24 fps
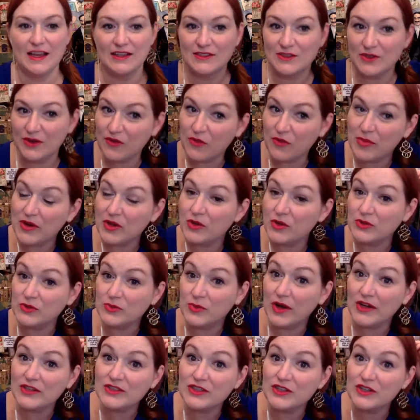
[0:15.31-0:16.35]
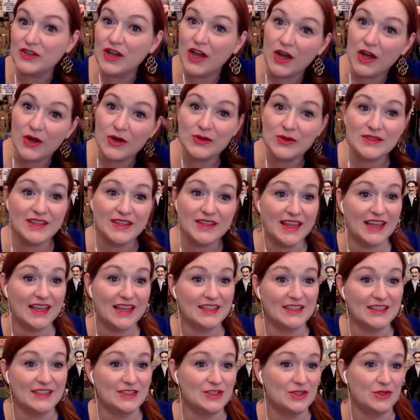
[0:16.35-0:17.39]
so everybody who's watching knows and they
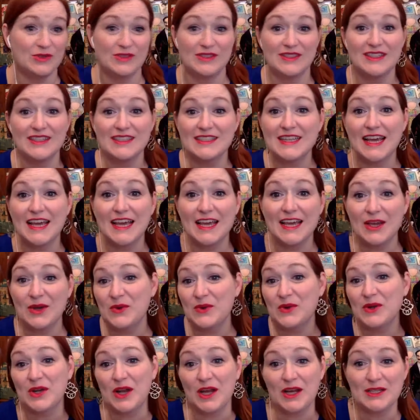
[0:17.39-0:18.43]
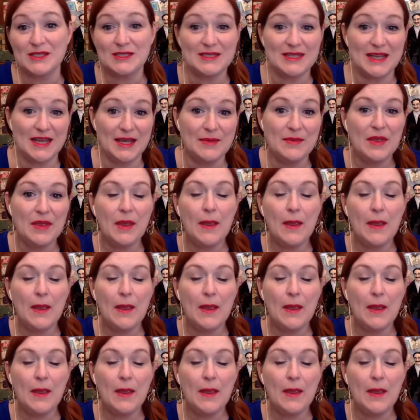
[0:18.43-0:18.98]
can choose to stay or not stay.